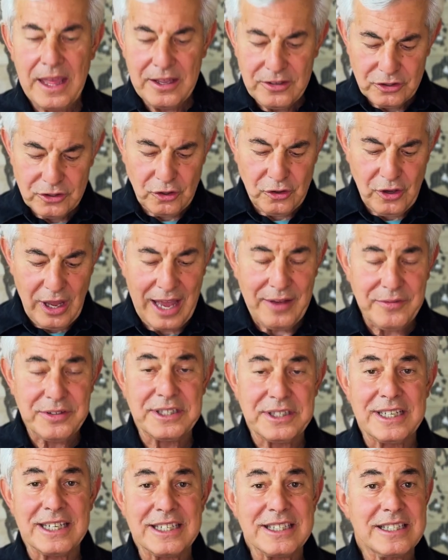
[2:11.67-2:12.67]
So you have
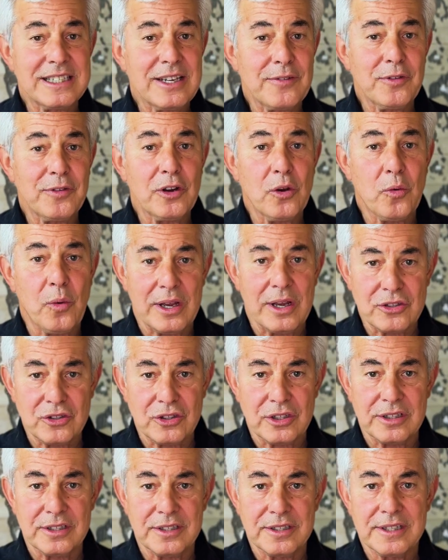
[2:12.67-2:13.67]
6 different
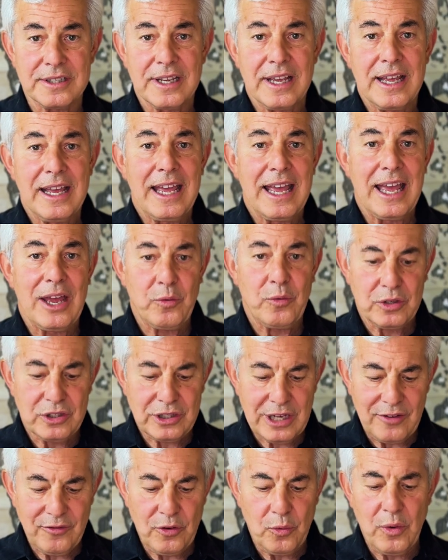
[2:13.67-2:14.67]
questions, and
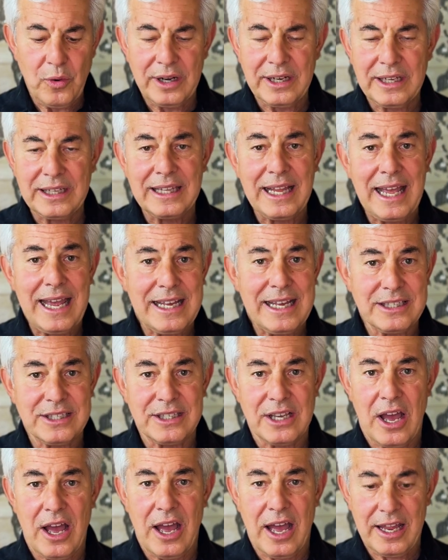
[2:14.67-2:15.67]
whichever one it lands
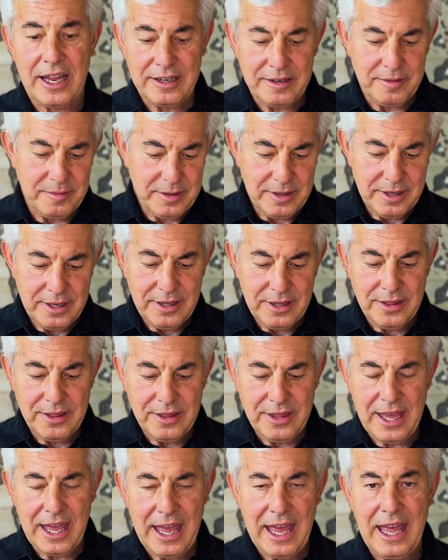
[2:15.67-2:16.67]
on,
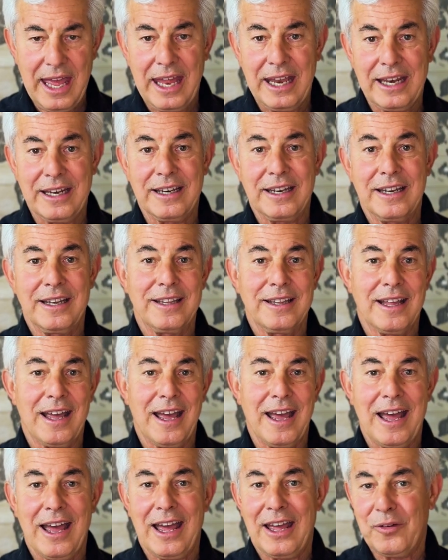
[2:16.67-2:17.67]
then
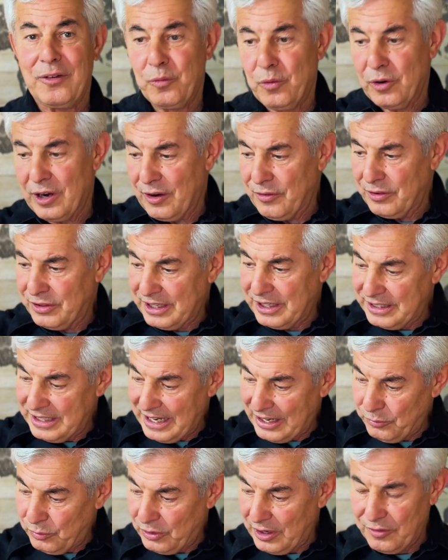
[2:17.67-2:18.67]
wherever
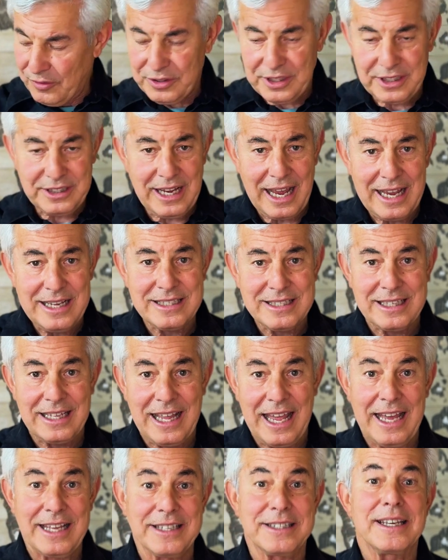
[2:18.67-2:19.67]
the dice
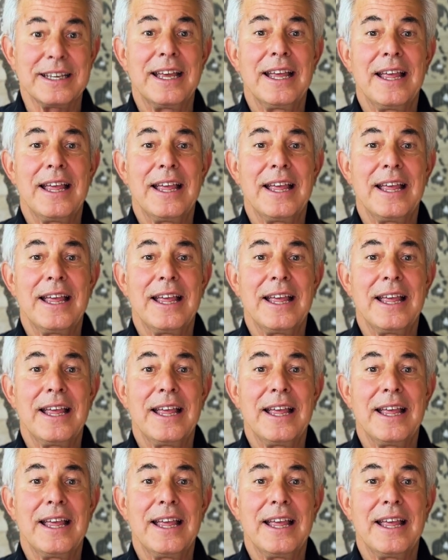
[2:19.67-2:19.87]
lands,